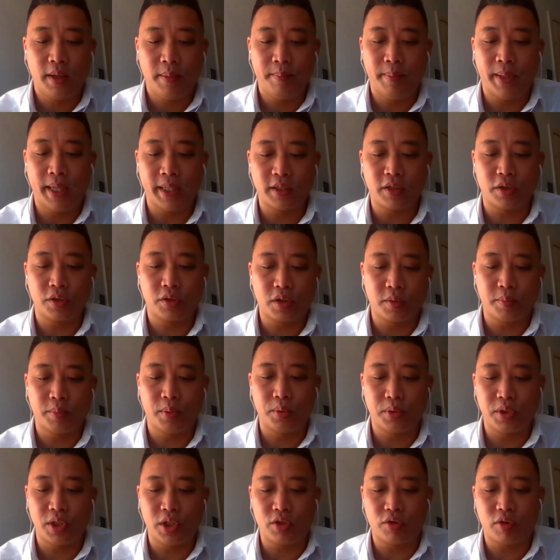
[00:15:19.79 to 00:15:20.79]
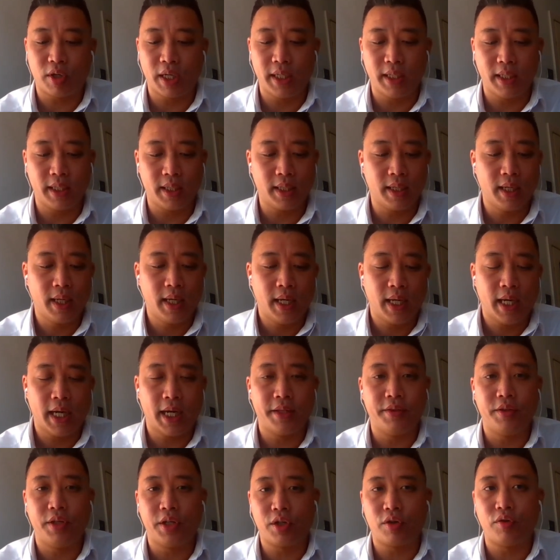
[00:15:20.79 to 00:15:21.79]
mentor supported training
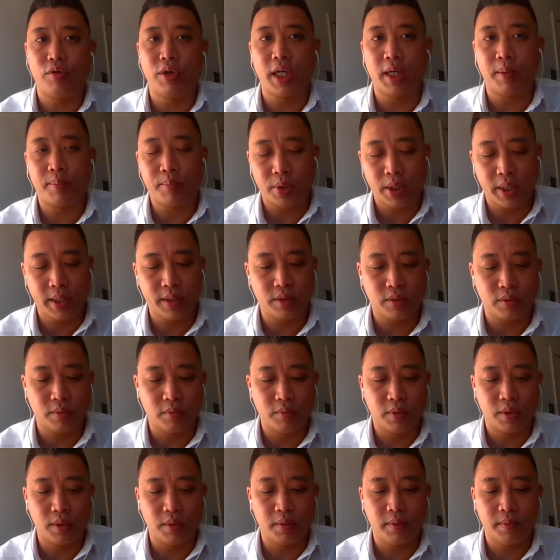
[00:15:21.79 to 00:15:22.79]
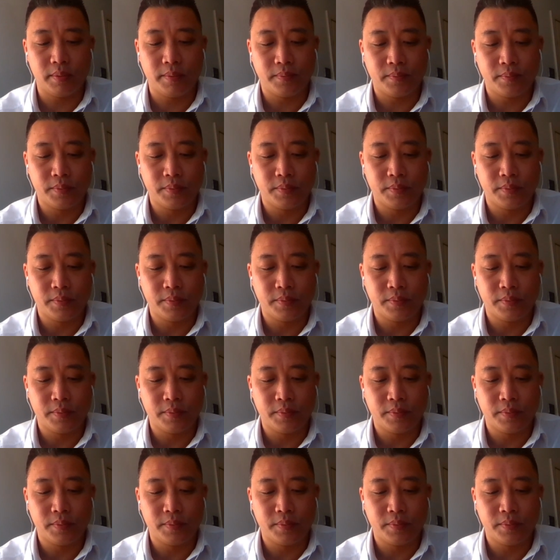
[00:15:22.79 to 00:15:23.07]
and the career appraisal route.